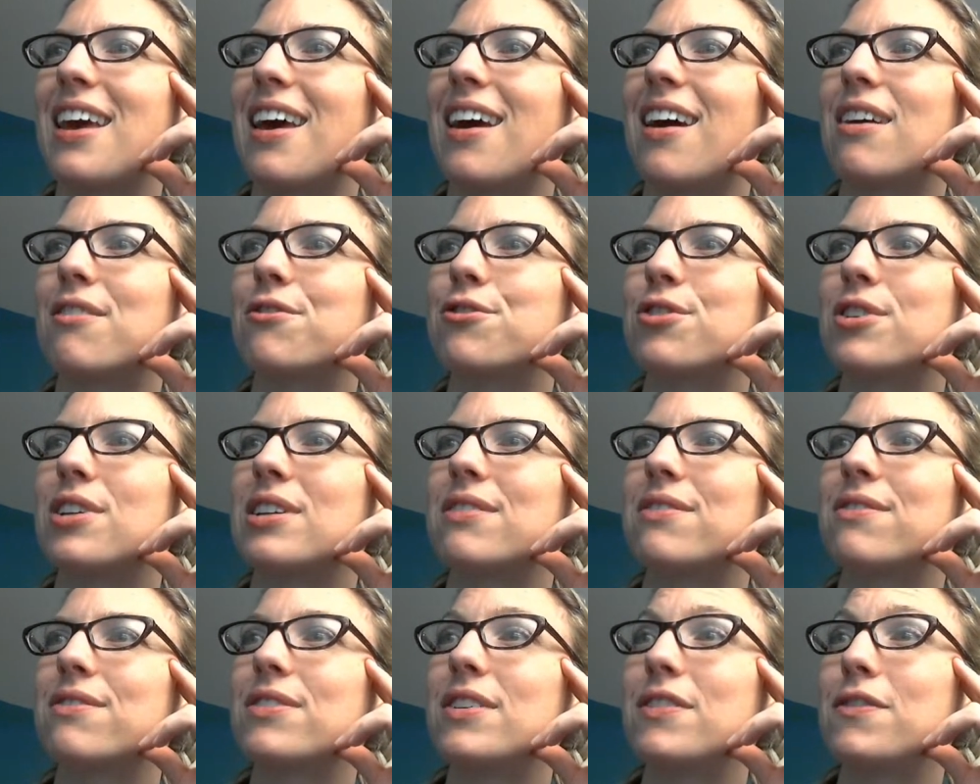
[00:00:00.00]

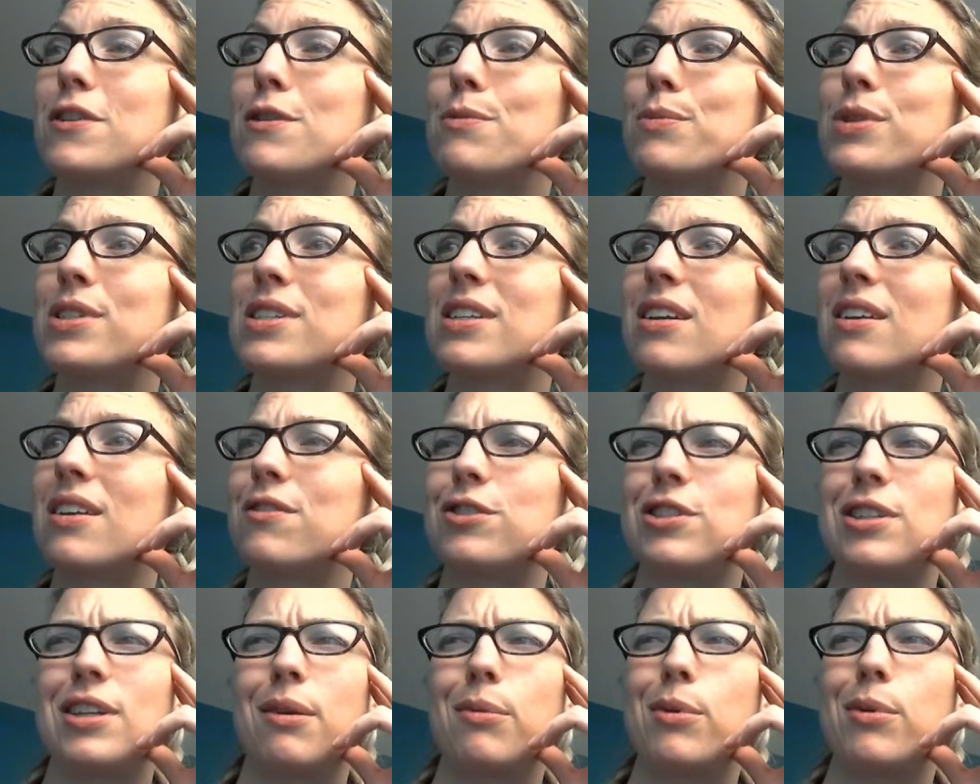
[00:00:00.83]
offering 50% off
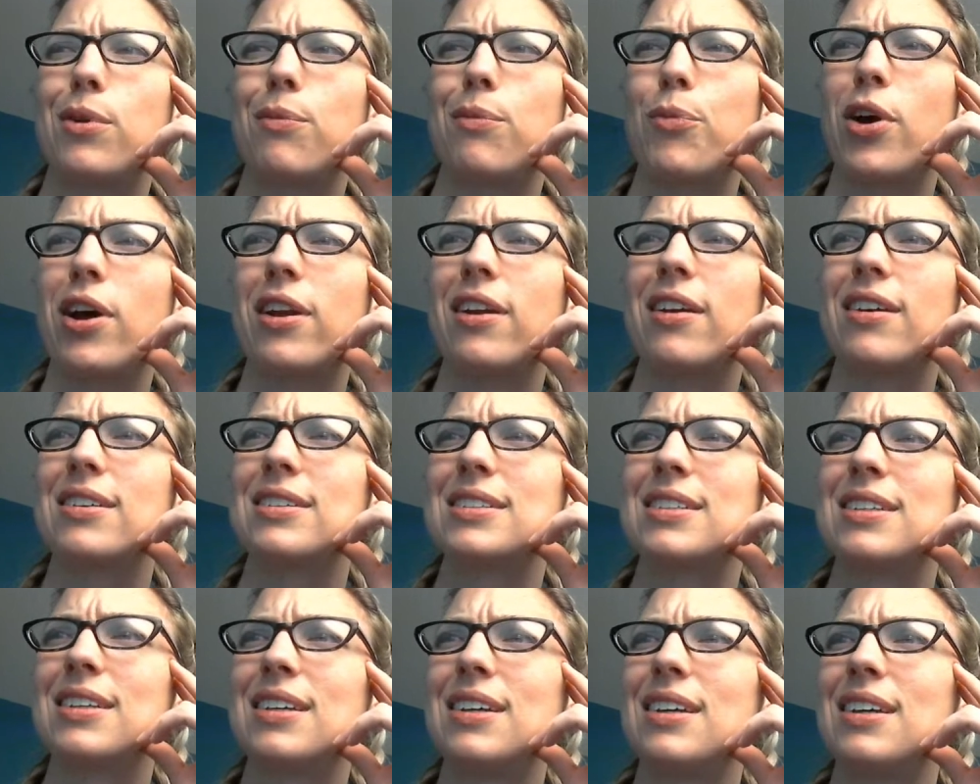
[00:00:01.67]
GW products.